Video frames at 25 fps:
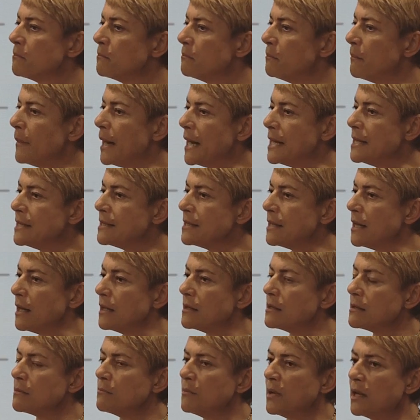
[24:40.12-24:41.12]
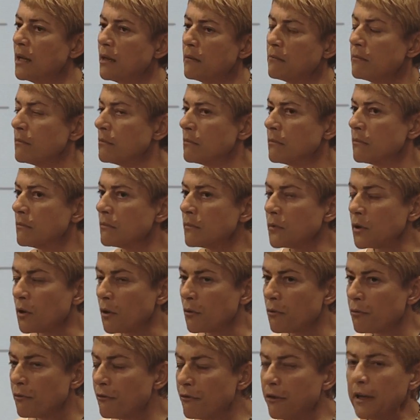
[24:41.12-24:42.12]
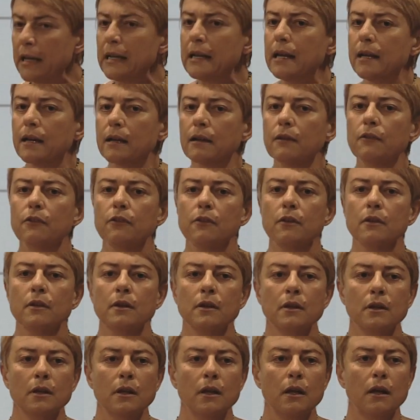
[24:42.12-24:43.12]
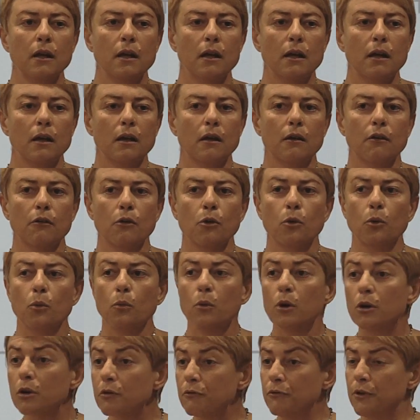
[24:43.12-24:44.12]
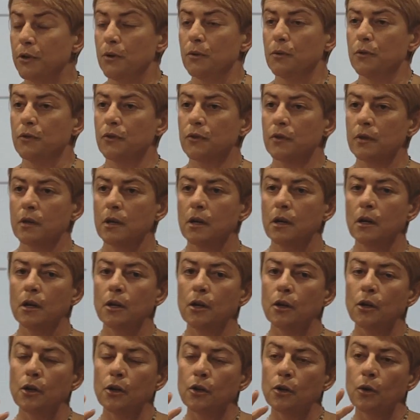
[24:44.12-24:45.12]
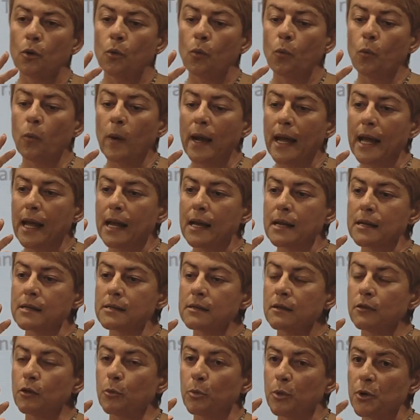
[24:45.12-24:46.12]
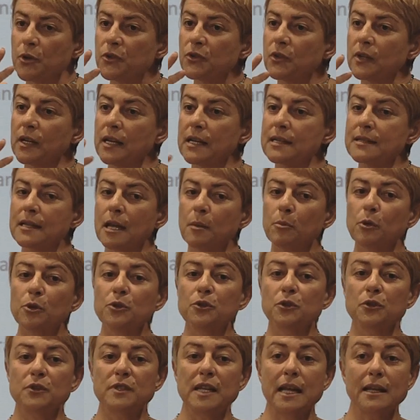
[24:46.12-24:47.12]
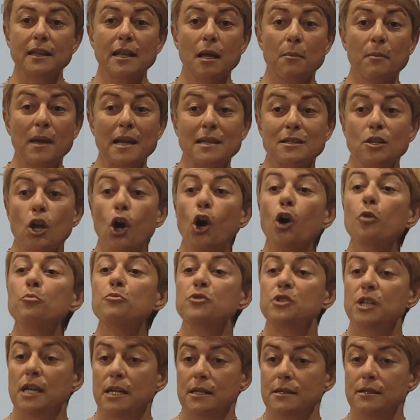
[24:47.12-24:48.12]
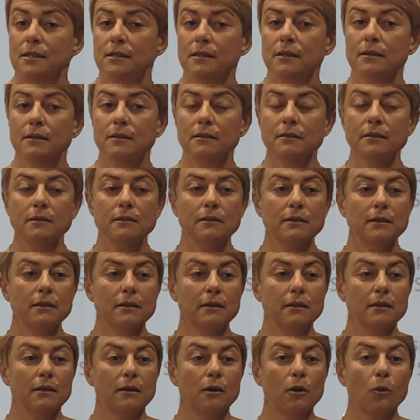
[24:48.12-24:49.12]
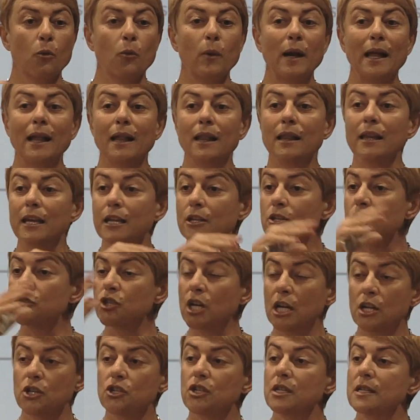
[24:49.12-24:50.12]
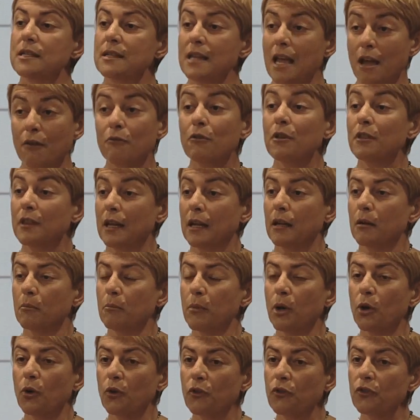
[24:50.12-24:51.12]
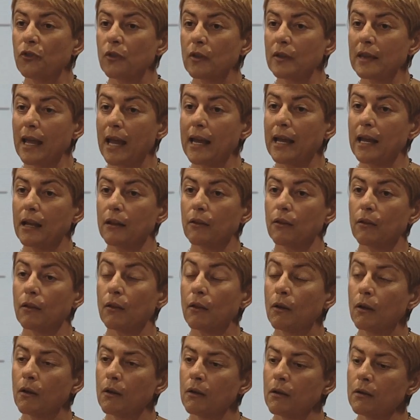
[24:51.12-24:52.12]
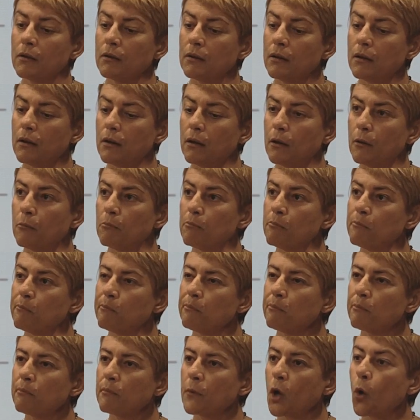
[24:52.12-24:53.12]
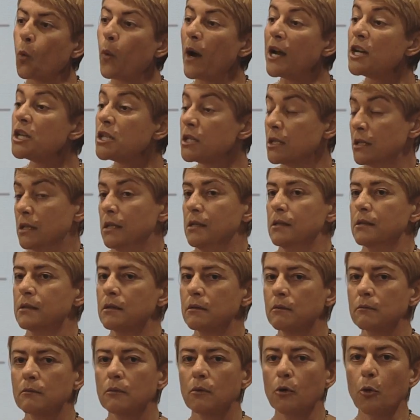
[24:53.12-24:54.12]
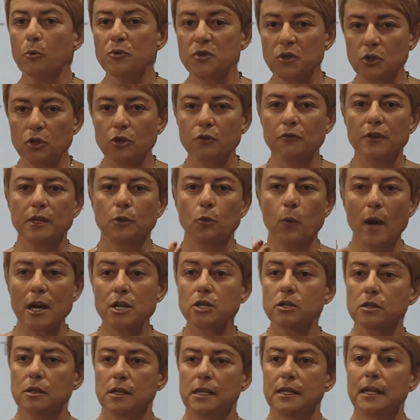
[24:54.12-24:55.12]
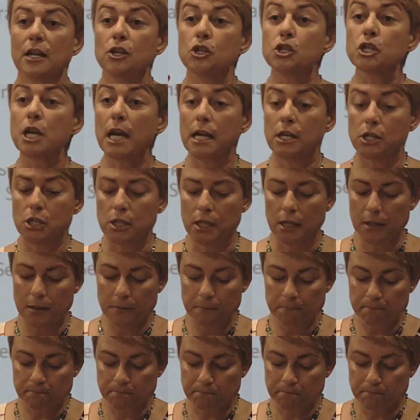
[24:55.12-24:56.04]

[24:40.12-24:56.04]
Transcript: mindsets, feelings, worldviews, when the person is able to take them as object, well, it changes everything, because they can question it observe it, question it, and change it.